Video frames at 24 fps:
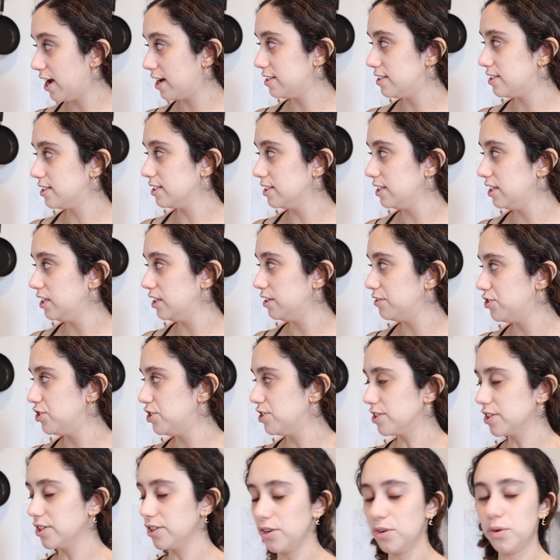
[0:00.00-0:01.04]
had to leave.
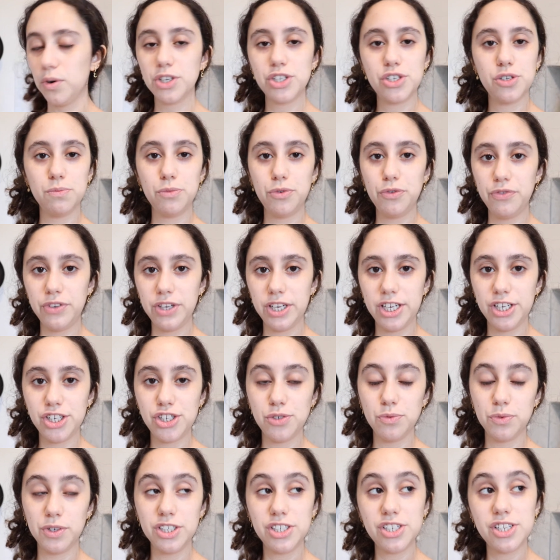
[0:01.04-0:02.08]
She's gonna go watch a movie.
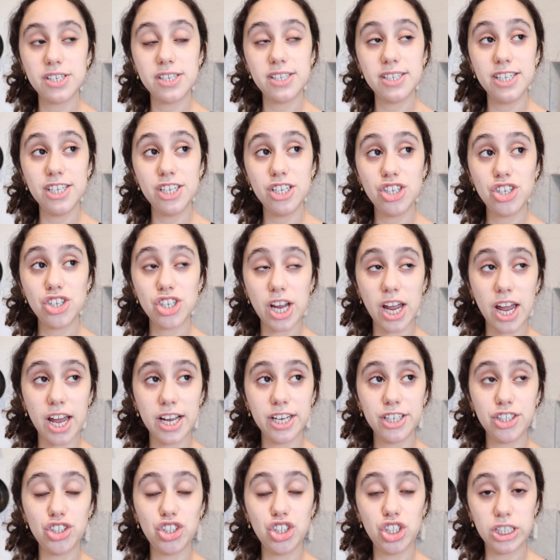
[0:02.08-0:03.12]
She went to see
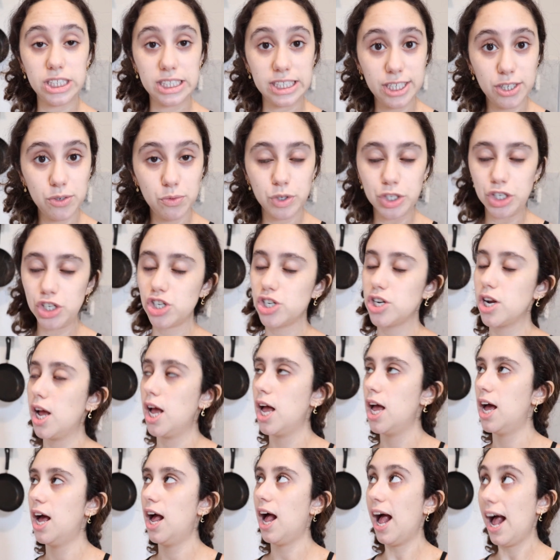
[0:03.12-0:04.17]
Shang-Chi, which
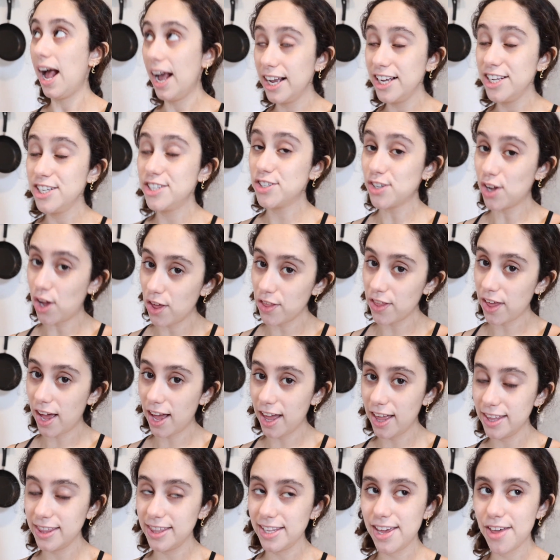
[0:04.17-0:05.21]
I saw
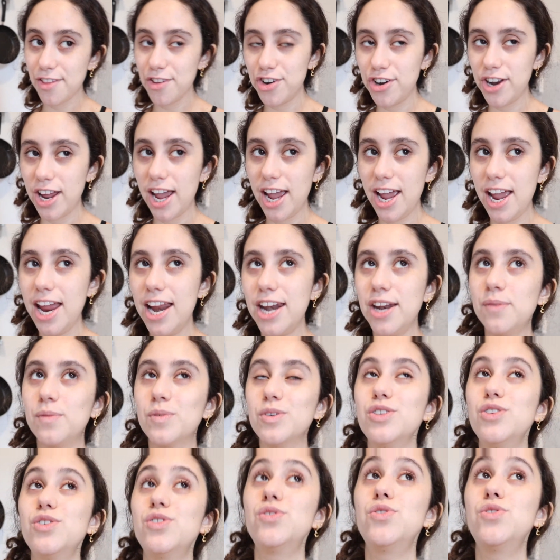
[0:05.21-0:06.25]
that the other day, and it
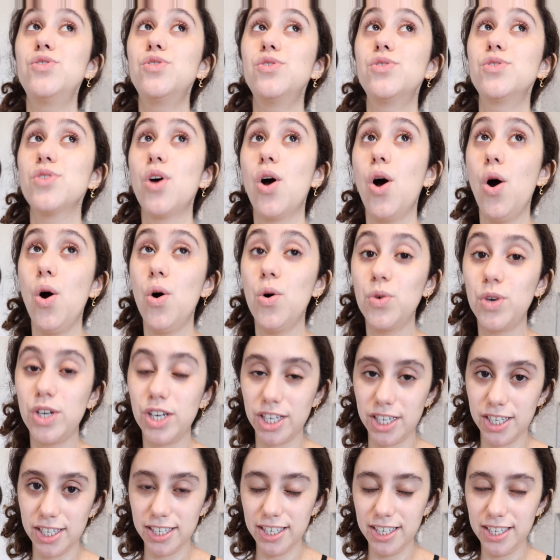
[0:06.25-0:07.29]
was so
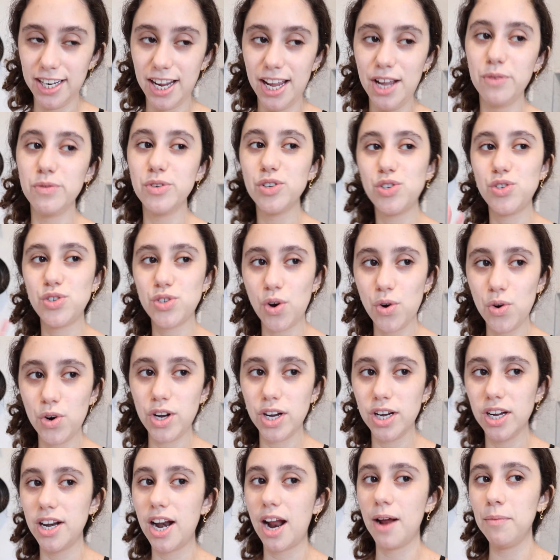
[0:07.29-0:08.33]
good. It was so
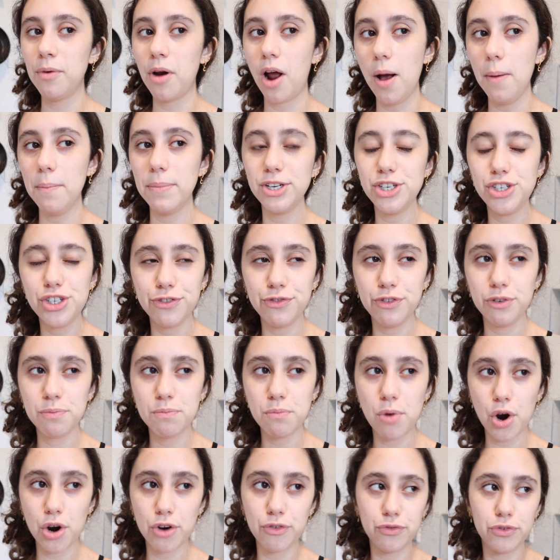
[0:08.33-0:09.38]
good. I'm not much of a
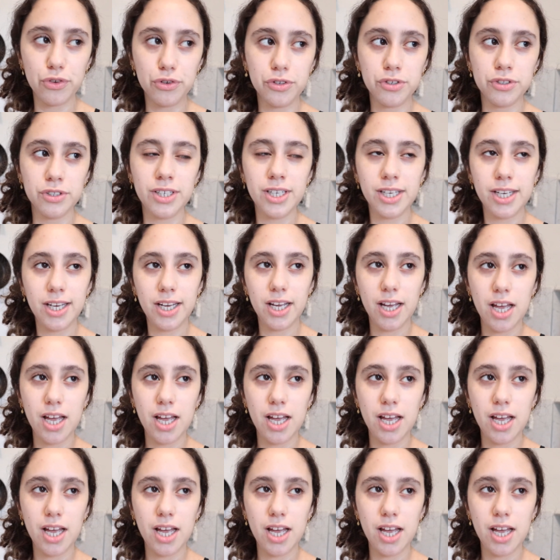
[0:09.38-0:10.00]
Marvel